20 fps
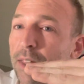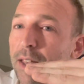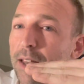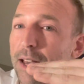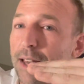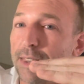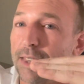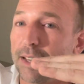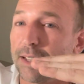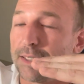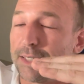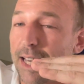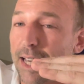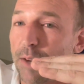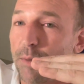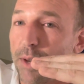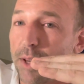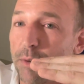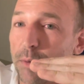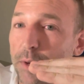And then in the second
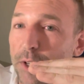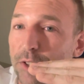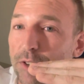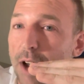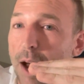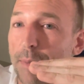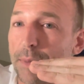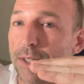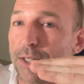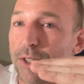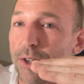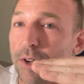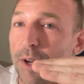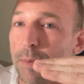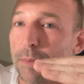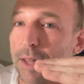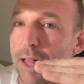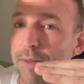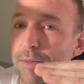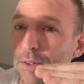week, when we drop the sodium
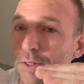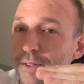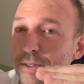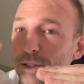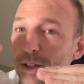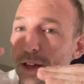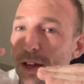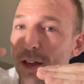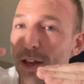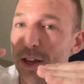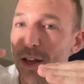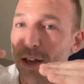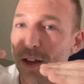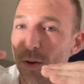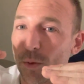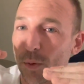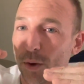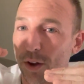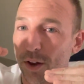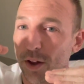levels,
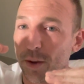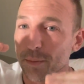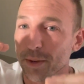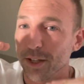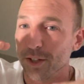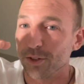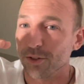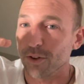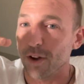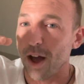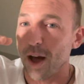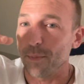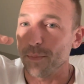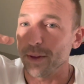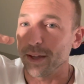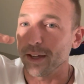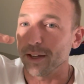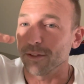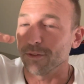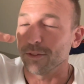we're gonna be
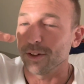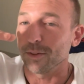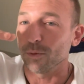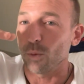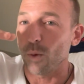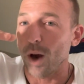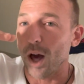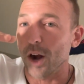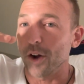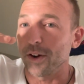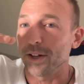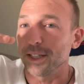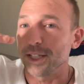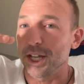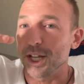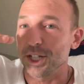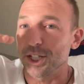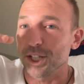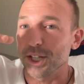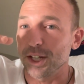dropping water
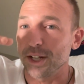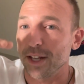retention.